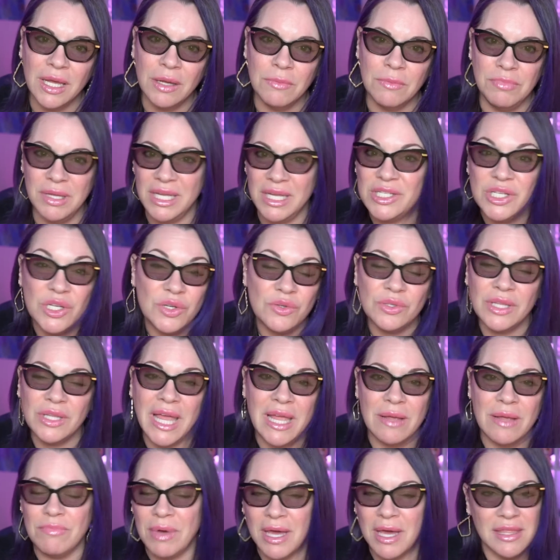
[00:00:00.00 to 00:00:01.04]
be too
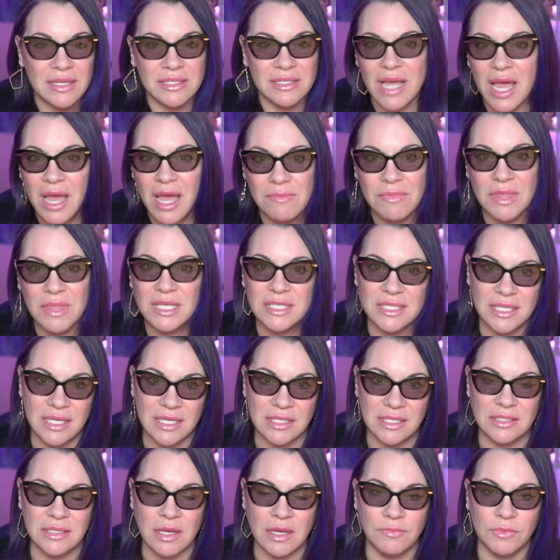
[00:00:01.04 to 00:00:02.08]
late by the time this
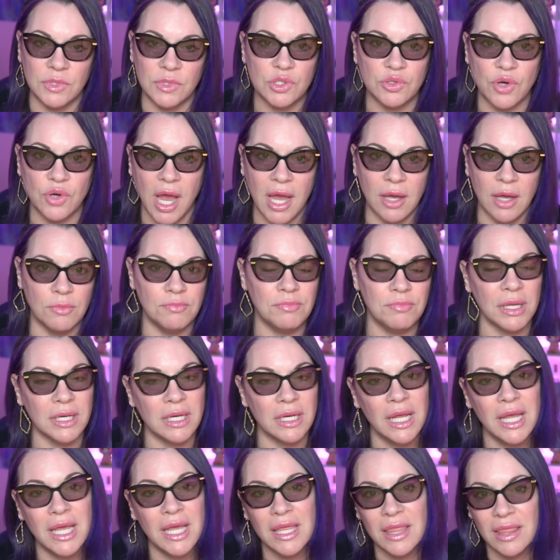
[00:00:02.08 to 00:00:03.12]
thing's done with trial. But
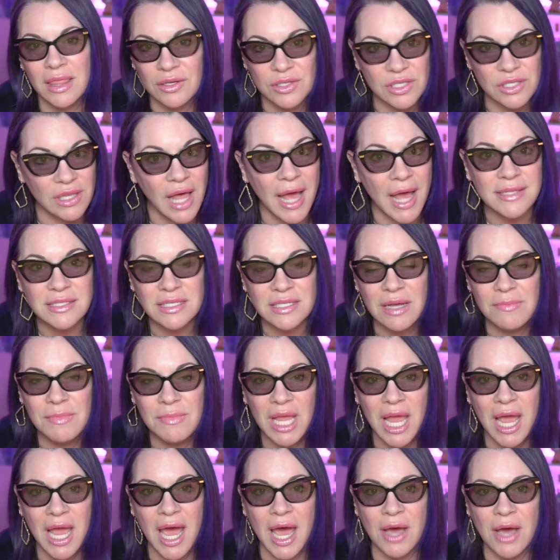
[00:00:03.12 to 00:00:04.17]
there's lots
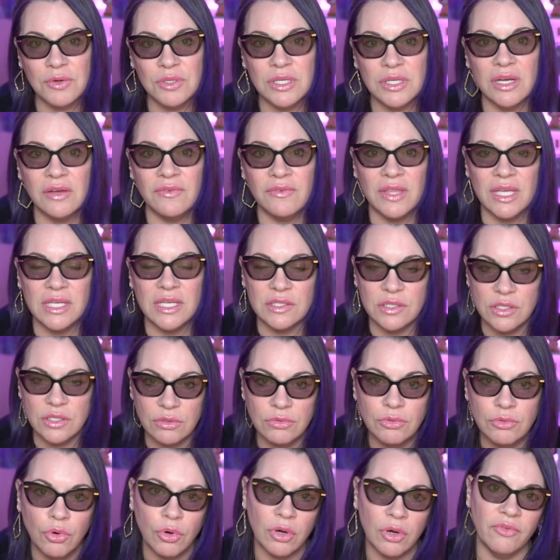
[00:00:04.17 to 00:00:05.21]
coming out of these new
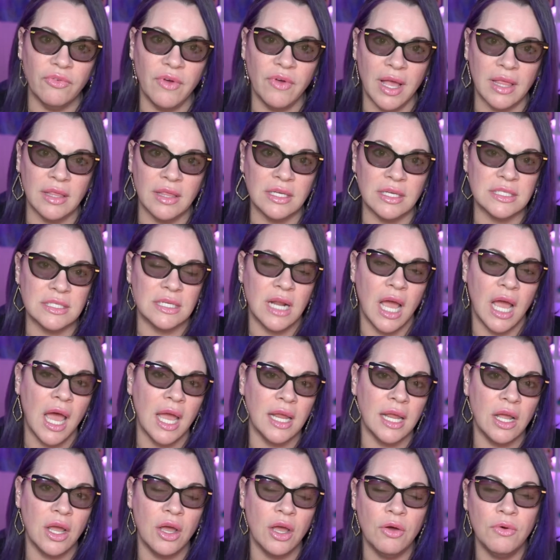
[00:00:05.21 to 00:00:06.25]
court filings in
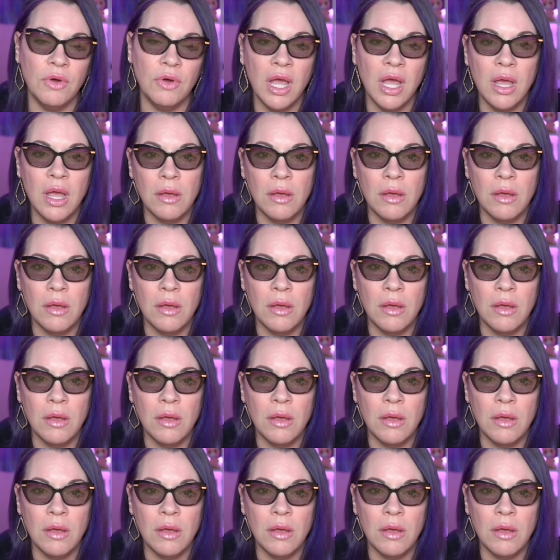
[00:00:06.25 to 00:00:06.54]
Idaho.